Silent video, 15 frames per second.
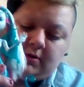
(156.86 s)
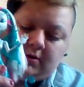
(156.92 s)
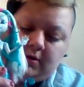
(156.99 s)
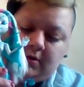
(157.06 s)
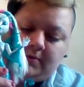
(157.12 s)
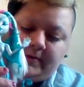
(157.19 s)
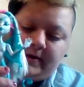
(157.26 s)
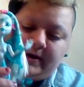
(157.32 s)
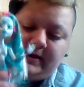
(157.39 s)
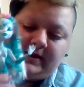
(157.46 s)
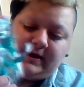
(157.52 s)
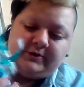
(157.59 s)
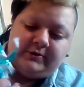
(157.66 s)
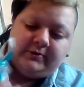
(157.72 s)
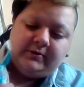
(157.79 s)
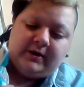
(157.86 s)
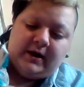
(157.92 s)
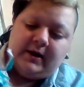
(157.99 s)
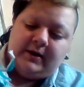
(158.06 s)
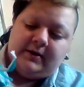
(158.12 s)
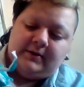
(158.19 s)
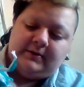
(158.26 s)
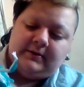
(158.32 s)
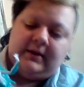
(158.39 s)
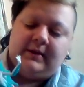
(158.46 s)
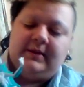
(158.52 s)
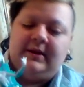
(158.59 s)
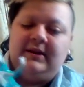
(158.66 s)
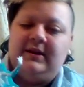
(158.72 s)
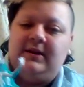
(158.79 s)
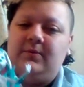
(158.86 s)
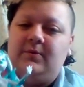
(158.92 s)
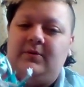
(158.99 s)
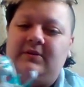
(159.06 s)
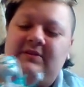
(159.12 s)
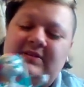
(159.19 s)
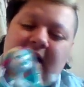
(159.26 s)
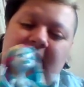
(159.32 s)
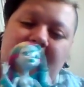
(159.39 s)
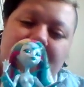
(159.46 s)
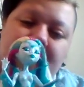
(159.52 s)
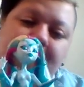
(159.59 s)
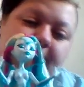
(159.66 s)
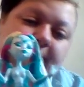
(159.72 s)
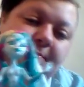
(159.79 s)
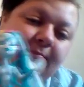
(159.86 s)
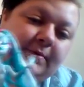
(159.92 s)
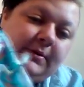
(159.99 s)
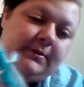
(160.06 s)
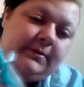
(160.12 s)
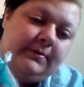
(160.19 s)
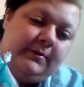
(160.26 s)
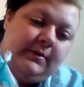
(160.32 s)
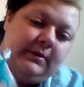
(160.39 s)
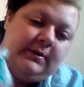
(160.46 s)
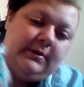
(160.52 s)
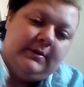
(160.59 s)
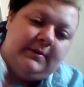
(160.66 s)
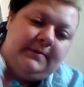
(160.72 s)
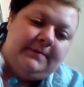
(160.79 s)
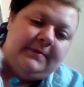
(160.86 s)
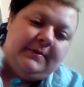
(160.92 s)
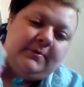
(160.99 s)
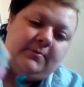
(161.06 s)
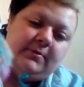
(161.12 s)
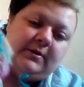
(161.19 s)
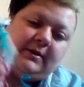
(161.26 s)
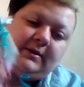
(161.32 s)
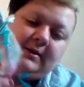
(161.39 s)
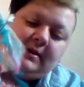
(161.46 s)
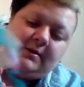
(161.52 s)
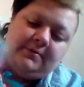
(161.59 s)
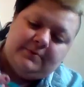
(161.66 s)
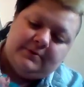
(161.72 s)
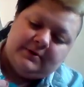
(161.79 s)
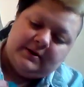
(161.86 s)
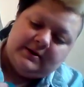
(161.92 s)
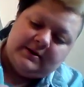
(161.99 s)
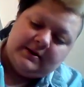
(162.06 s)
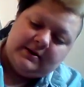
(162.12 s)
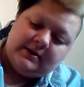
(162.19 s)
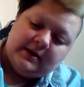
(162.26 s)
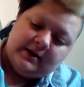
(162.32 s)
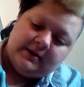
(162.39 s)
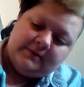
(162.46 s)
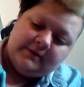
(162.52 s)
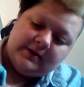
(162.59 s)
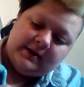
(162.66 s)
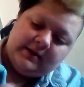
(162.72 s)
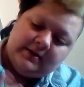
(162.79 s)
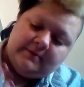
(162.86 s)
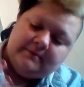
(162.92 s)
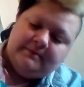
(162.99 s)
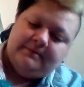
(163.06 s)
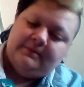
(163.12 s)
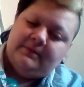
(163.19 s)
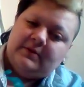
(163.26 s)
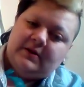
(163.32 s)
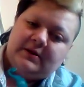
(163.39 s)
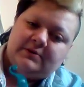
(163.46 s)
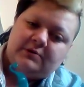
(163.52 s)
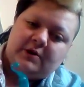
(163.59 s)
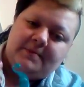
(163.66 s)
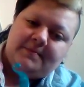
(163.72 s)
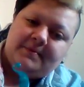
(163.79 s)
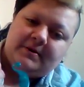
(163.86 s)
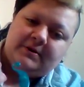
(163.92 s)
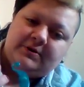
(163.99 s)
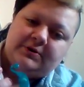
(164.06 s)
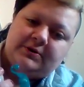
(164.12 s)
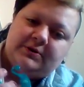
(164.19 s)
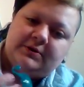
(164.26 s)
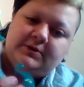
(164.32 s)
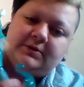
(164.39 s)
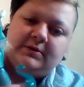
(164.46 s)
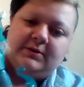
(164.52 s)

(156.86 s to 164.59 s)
Uh, by the actual color, I think it was almond blue. And then what I did was I did kind of like um I dry brushed